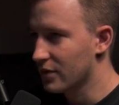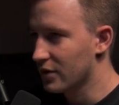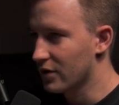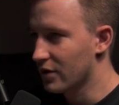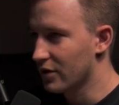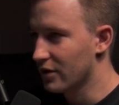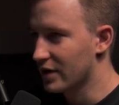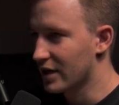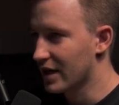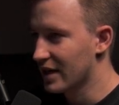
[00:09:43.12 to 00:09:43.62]

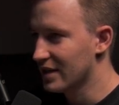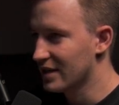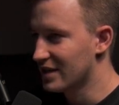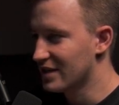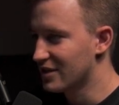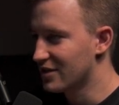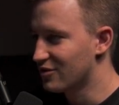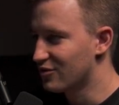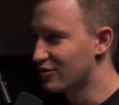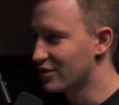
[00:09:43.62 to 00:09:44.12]
Okay,
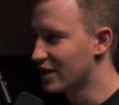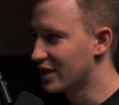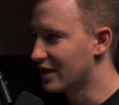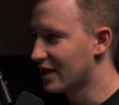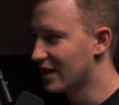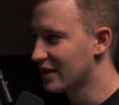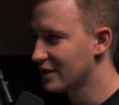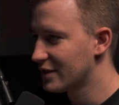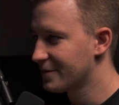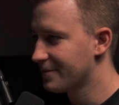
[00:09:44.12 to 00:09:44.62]
this is very
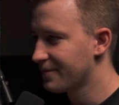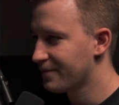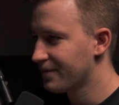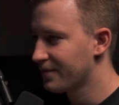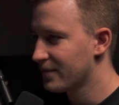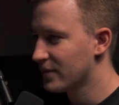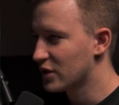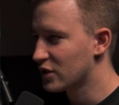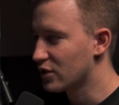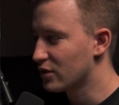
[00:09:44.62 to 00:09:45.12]
nice.
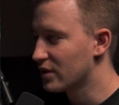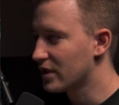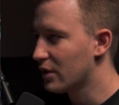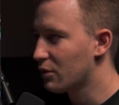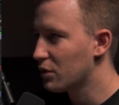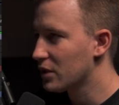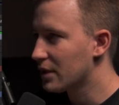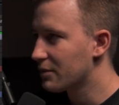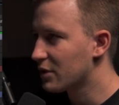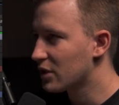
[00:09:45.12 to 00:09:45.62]
So now
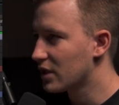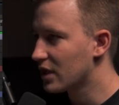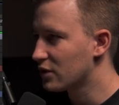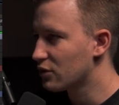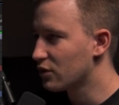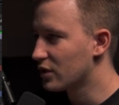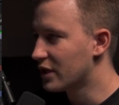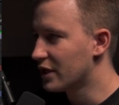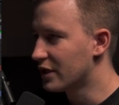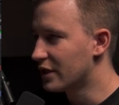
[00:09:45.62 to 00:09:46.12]
what I'm gonna
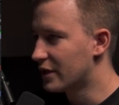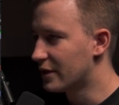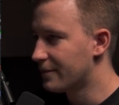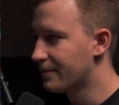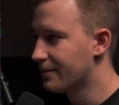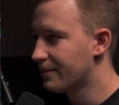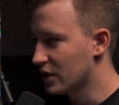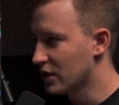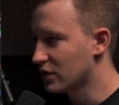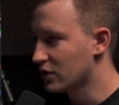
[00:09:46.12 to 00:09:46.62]
do here
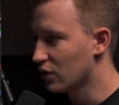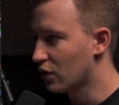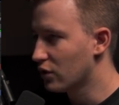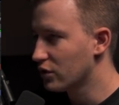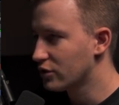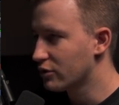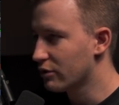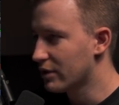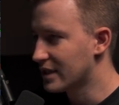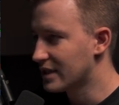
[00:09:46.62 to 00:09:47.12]
is
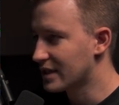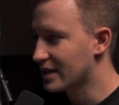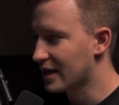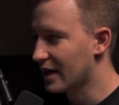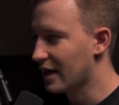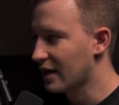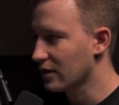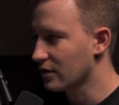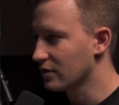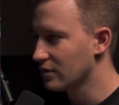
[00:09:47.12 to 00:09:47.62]
also at
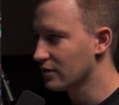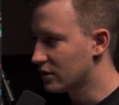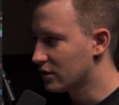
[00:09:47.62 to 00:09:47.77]
scale.